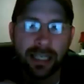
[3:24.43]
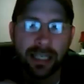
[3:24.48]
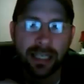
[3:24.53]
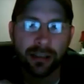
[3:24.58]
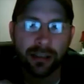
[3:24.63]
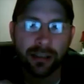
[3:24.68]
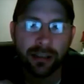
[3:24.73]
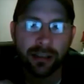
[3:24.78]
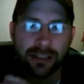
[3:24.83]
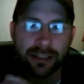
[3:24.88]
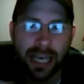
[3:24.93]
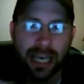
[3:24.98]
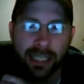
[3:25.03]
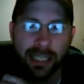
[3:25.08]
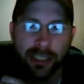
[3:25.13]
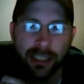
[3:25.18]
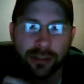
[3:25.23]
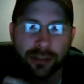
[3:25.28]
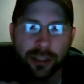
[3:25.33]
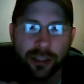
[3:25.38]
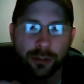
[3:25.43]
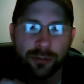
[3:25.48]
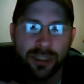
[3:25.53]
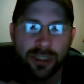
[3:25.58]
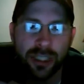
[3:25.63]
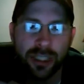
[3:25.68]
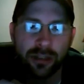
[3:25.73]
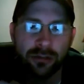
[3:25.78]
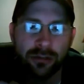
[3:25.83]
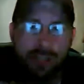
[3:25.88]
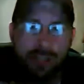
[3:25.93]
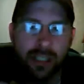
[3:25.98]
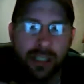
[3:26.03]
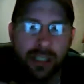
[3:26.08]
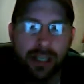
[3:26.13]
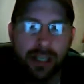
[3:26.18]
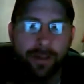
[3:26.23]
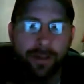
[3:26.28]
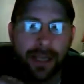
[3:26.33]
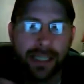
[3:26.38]
date. That little dash on the tombstone,
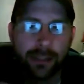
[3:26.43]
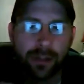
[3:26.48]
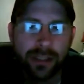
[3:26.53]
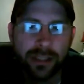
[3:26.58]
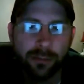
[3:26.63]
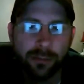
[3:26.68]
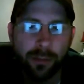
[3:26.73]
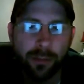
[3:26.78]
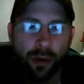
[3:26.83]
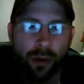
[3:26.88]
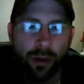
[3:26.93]
that's what's